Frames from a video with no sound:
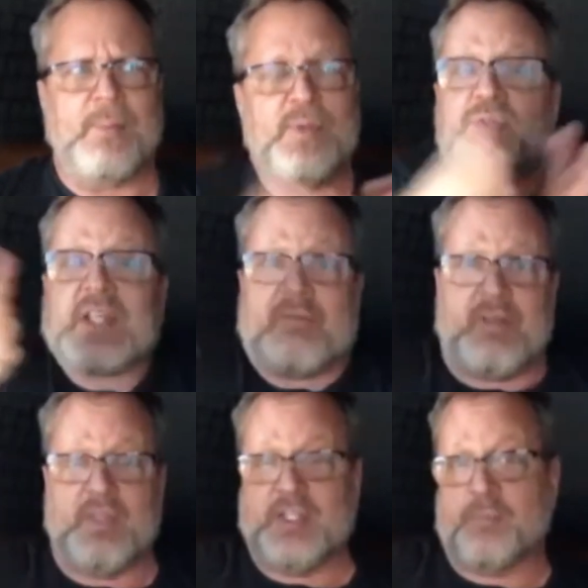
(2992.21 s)
I'm used to
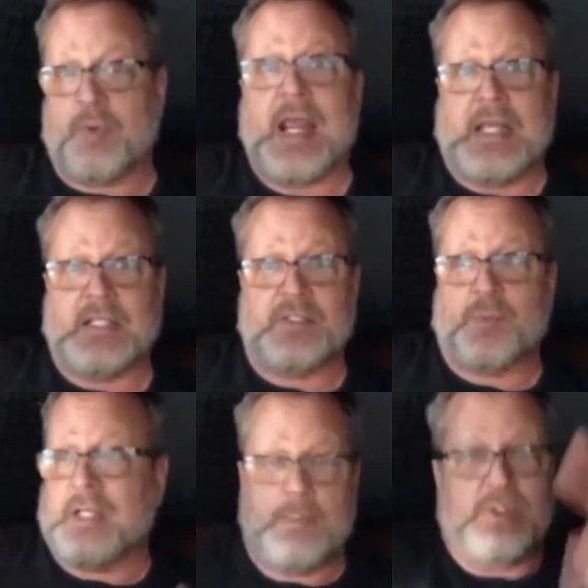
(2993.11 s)
having these
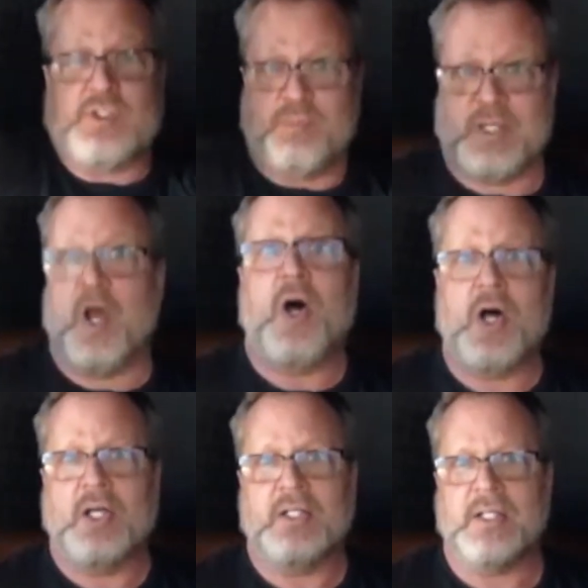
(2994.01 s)
breaks where he would just be
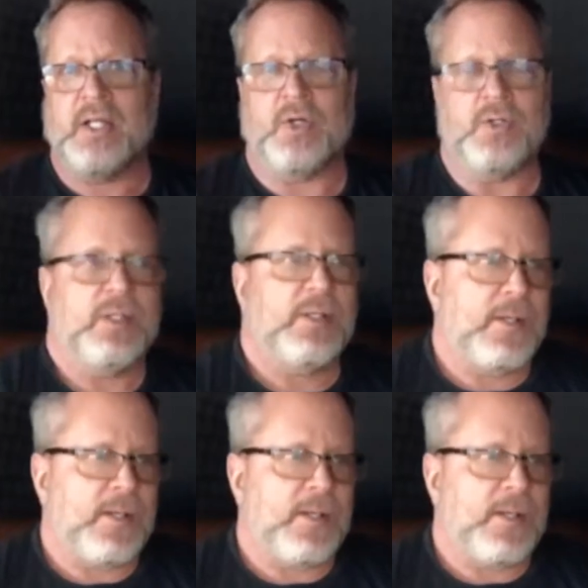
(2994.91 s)
gone, you know.